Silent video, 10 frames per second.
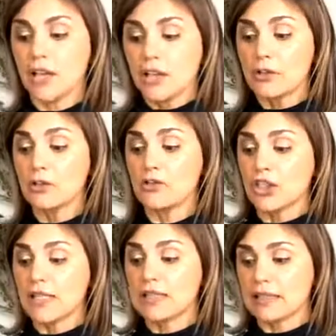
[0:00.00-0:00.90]
You
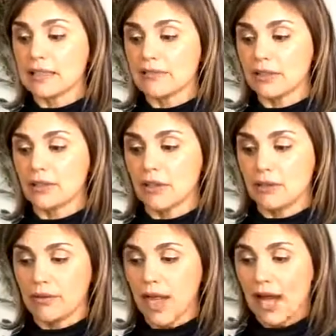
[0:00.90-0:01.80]
just leave it
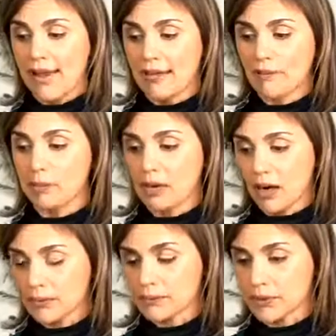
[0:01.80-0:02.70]
alone. I have a
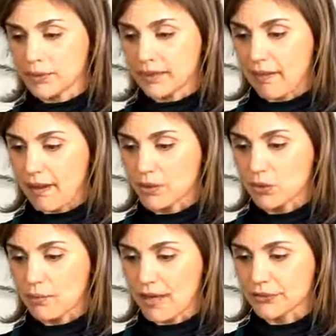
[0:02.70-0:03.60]
problem doing that, so
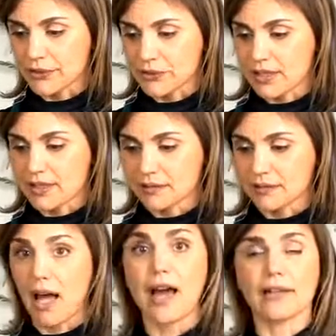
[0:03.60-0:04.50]
I'm exercising a
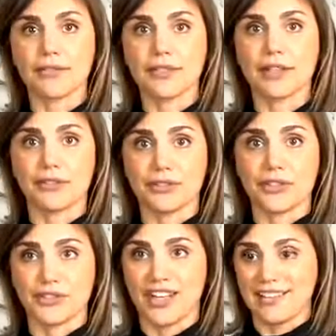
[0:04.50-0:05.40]
lot of
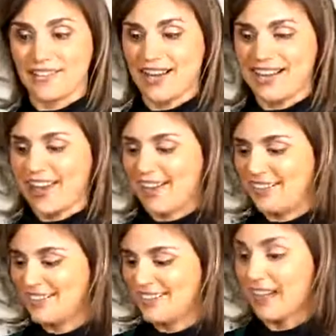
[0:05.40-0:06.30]
self-restraint right
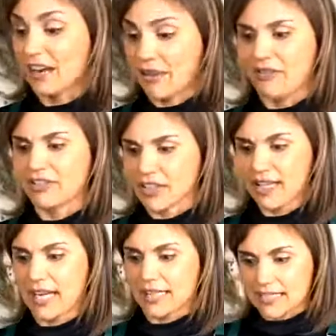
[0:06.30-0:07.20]
now. It's like I feel
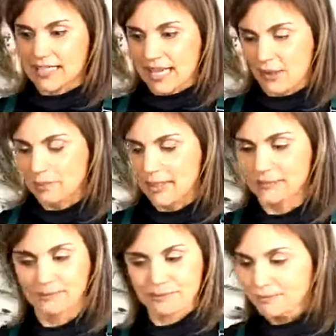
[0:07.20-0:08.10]
like I need to help it,
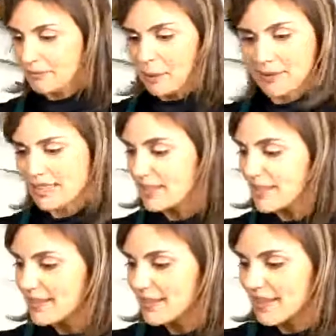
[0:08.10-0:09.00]
but it
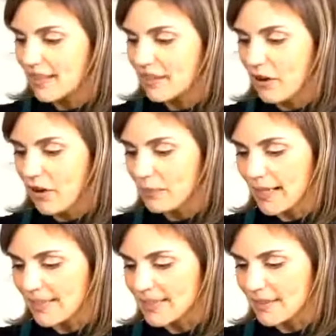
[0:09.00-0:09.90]
does its thing all by
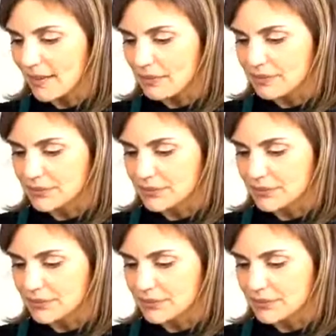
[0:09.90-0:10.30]
itself.